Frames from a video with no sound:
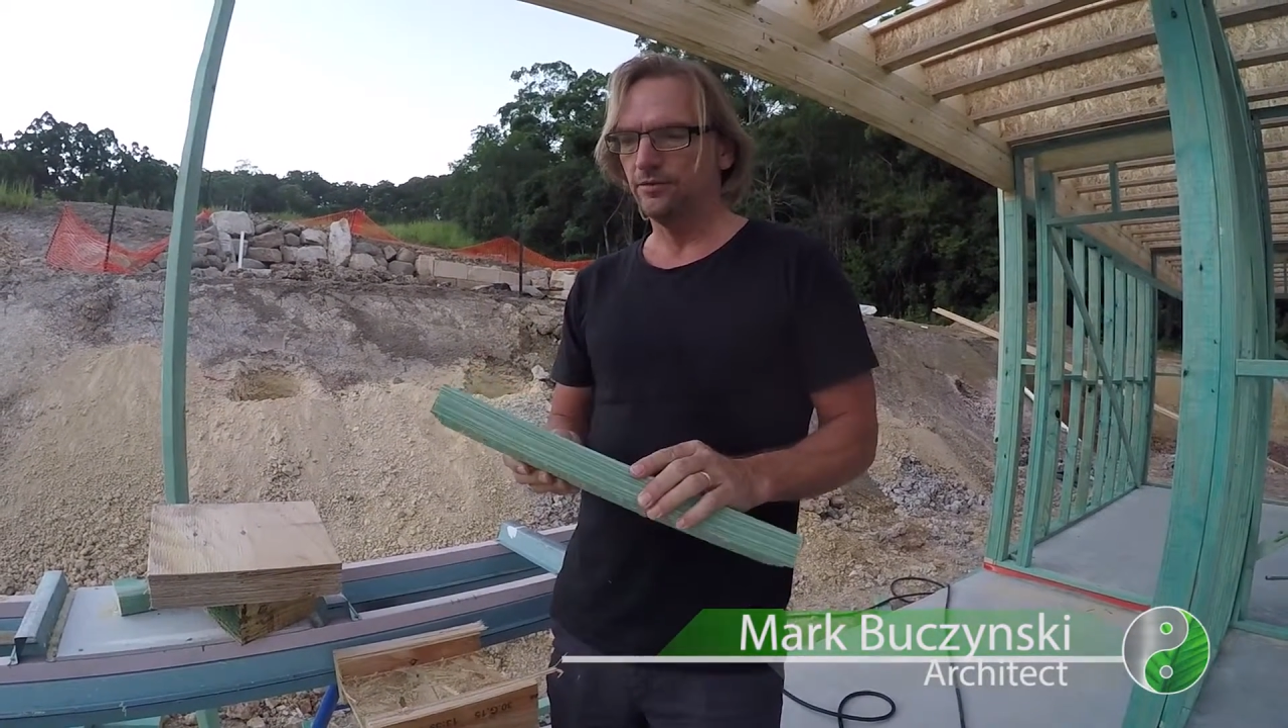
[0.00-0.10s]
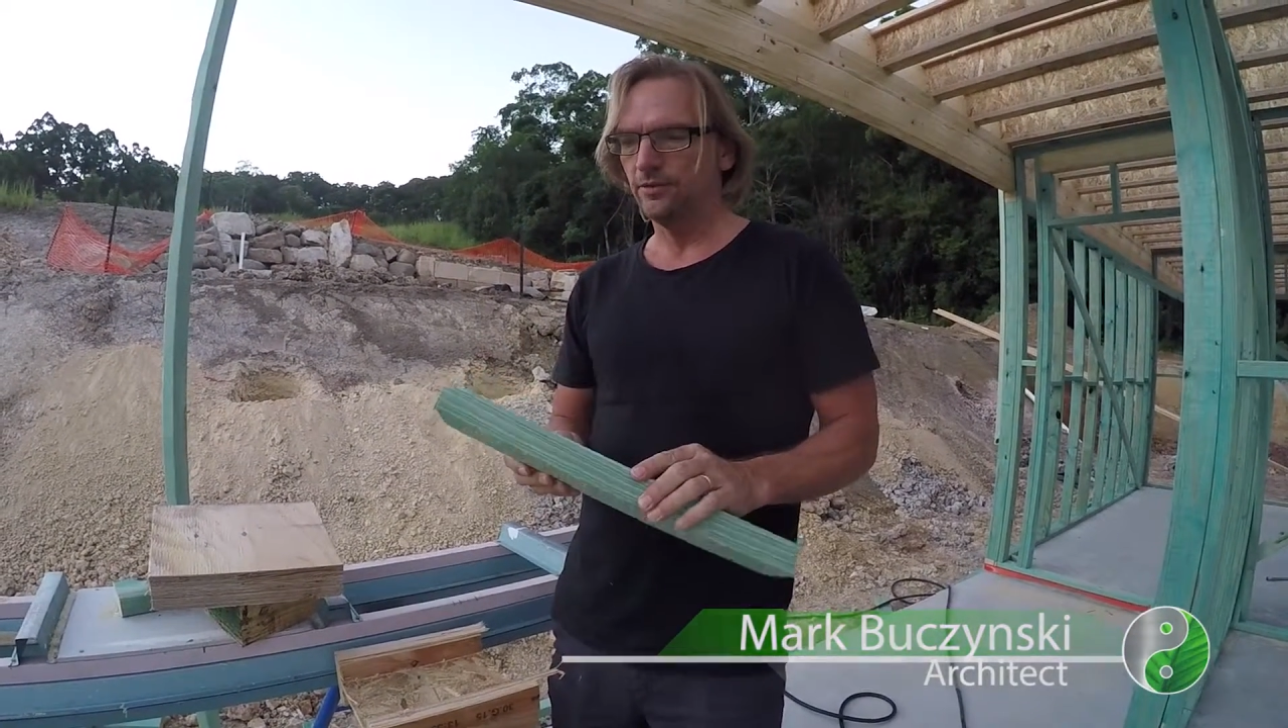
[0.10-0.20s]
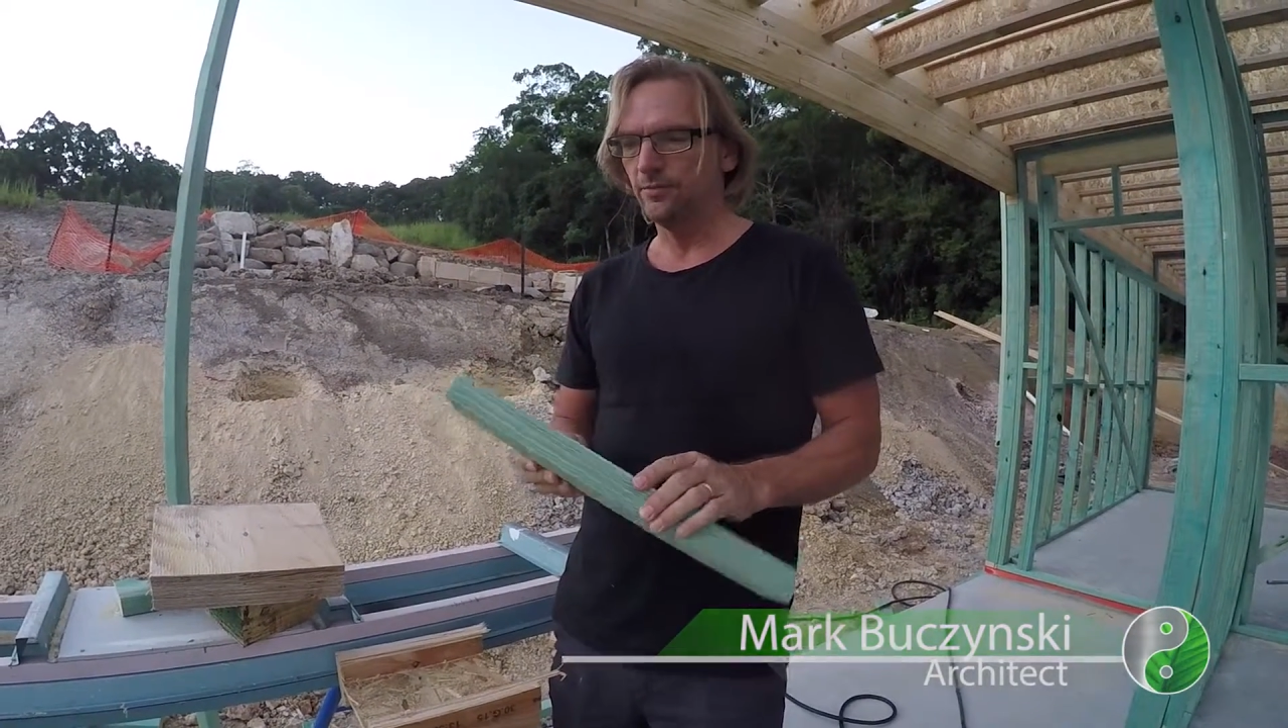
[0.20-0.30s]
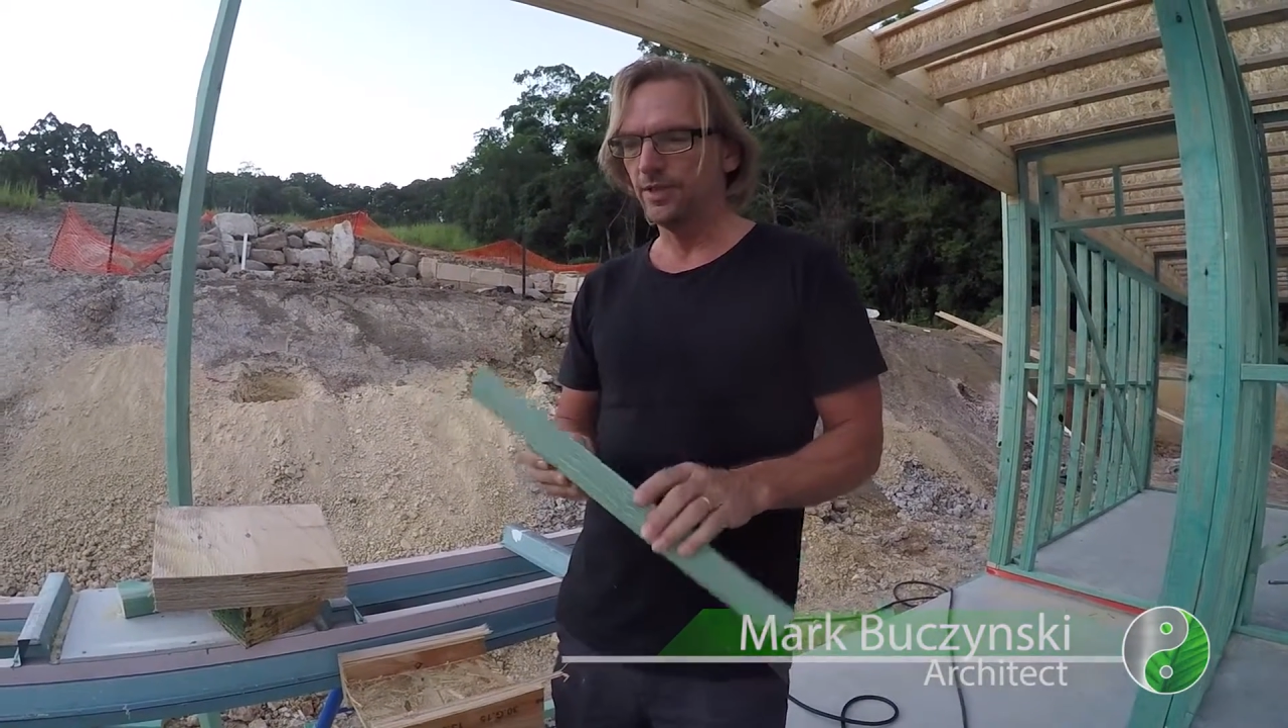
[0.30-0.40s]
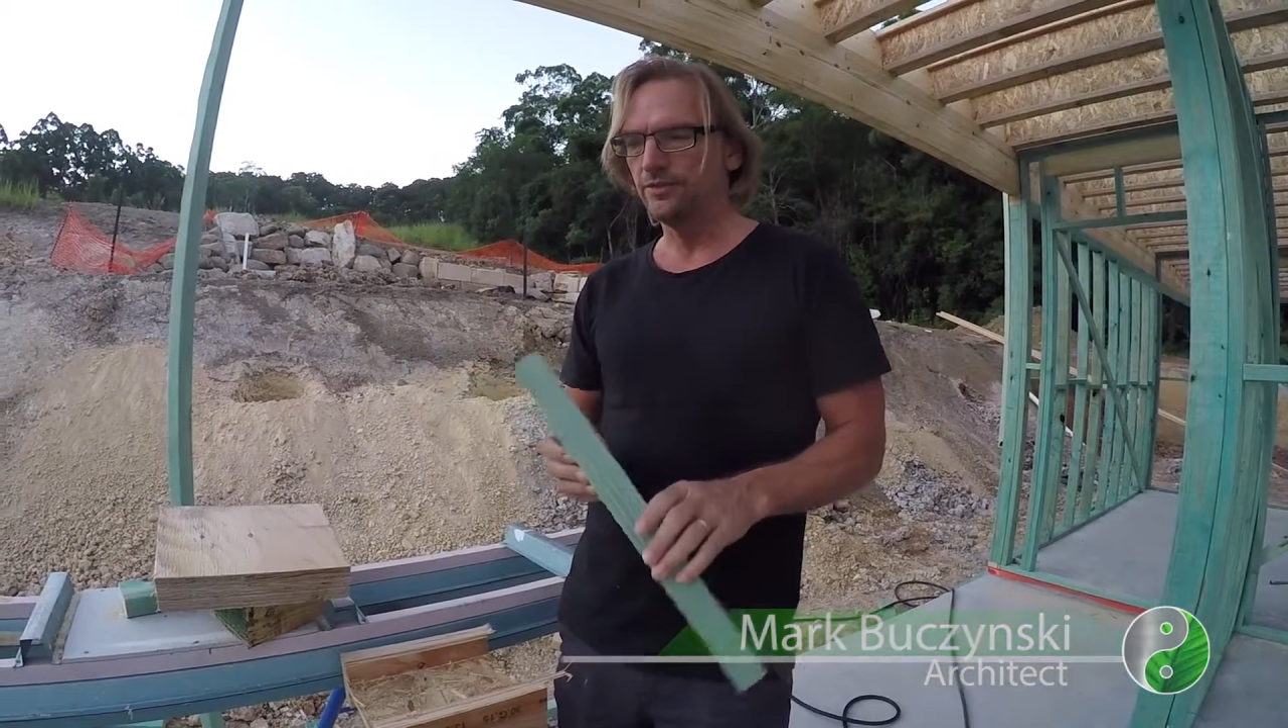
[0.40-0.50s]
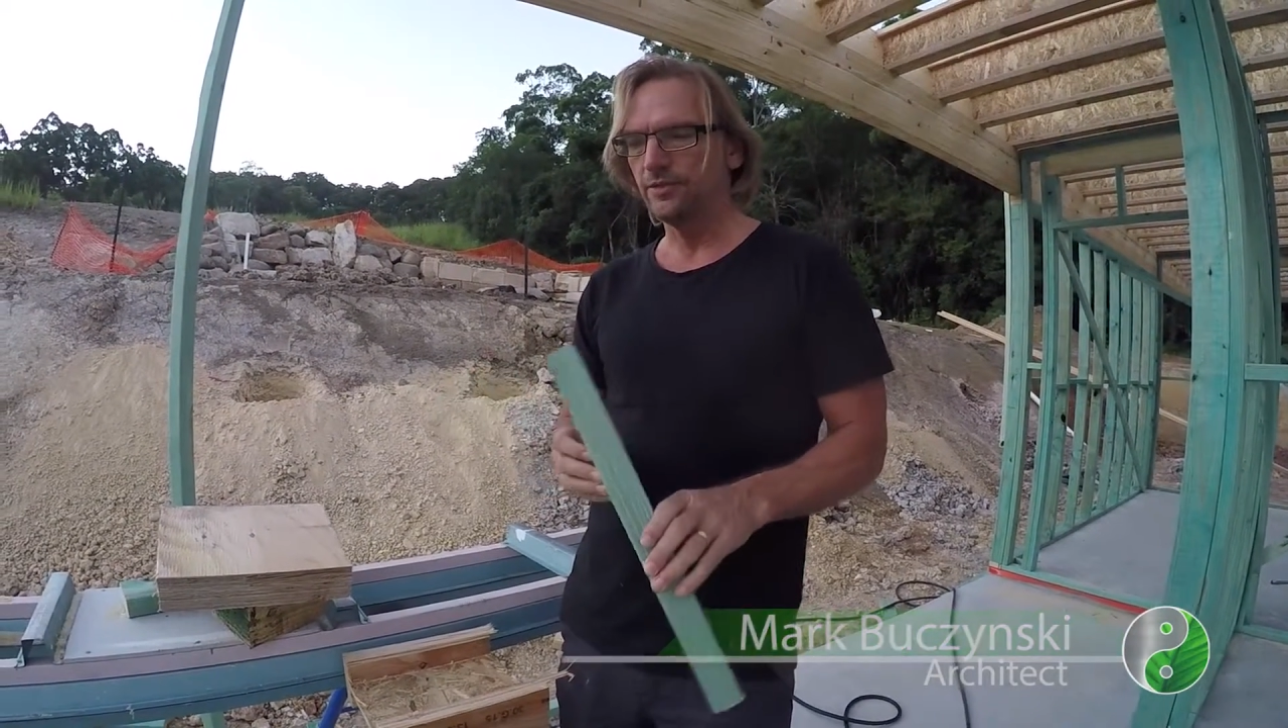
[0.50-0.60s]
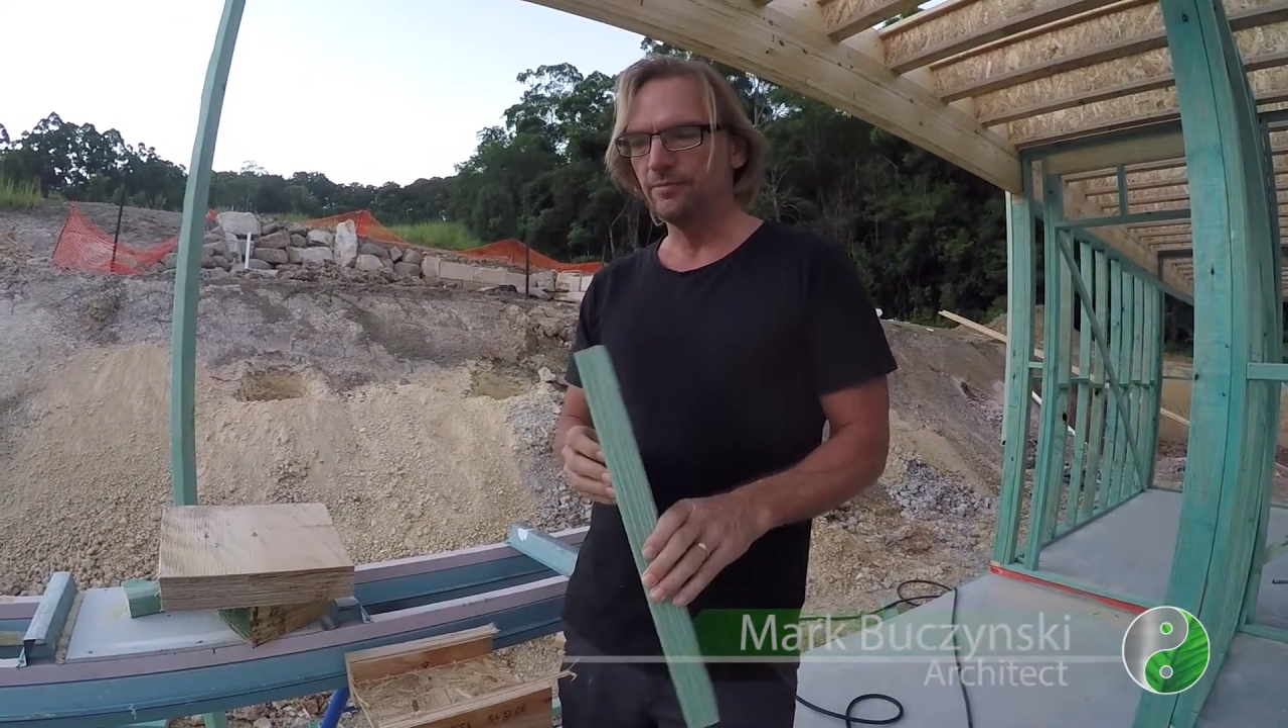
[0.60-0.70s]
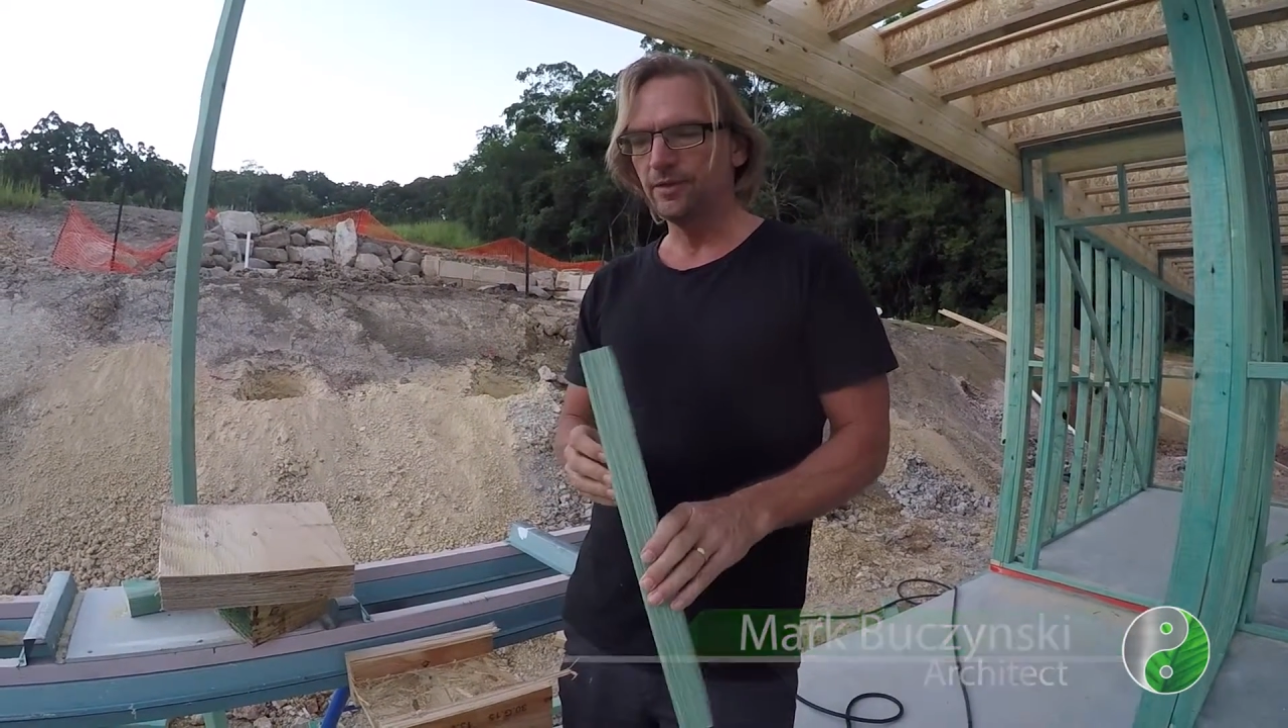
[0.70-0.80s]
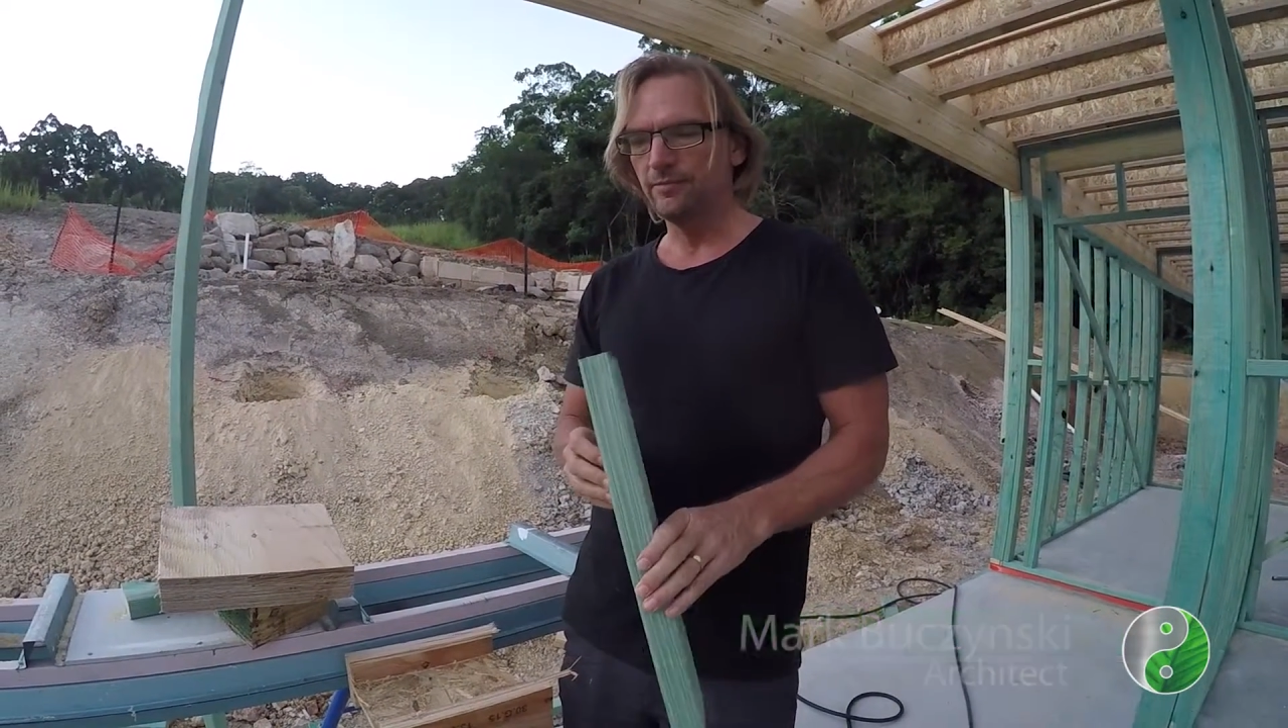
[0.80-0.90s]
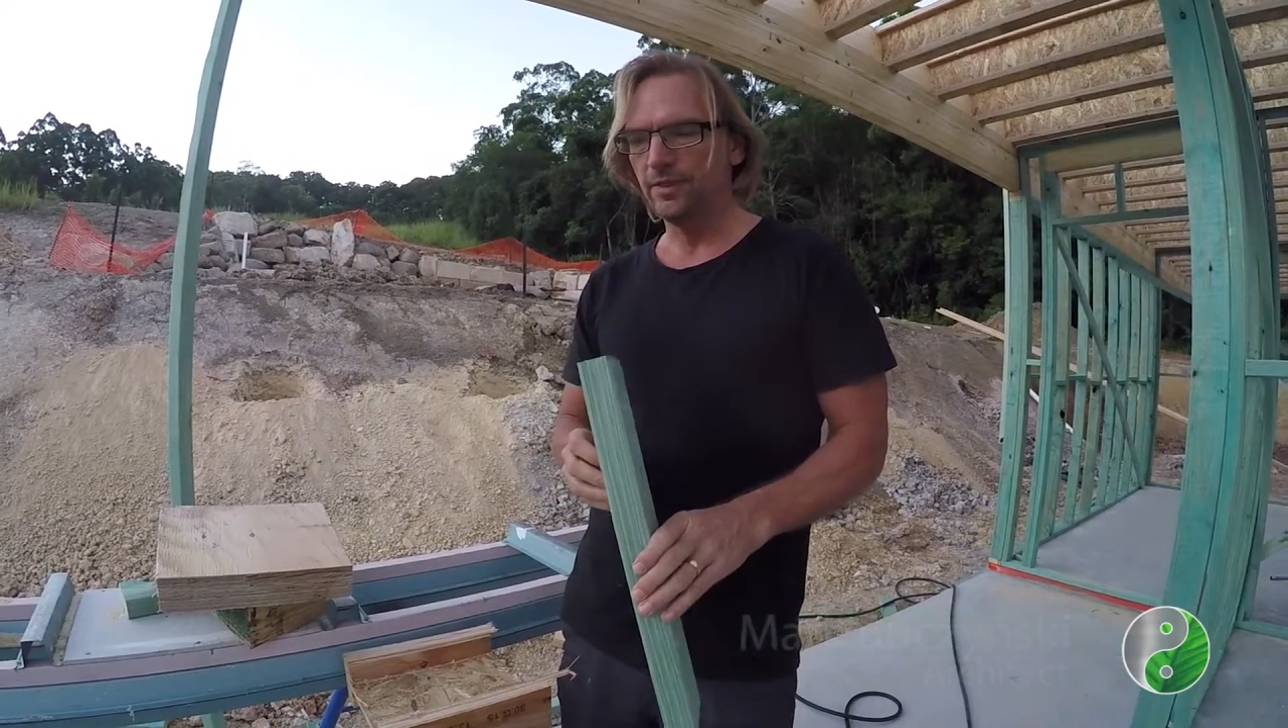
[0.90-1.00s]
termite treatment